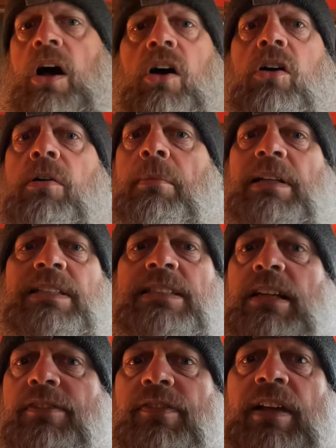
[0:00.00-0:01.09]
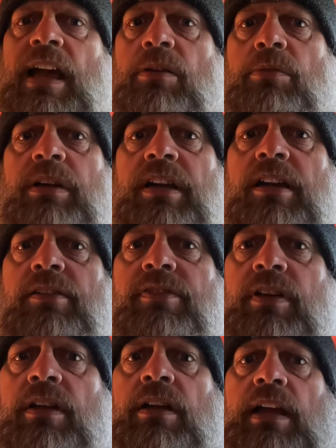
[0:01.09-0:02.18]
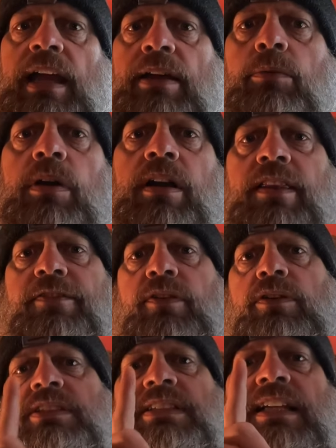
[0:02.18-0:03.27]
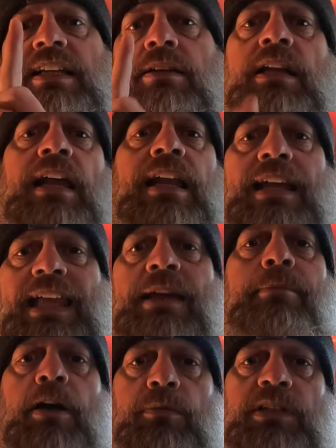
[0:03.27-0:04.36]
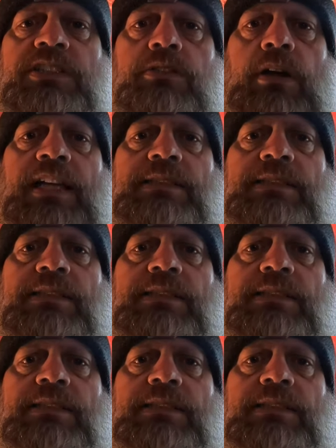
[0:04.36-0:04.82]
All my stuff I got rid of, and one of the first things, and I kept my original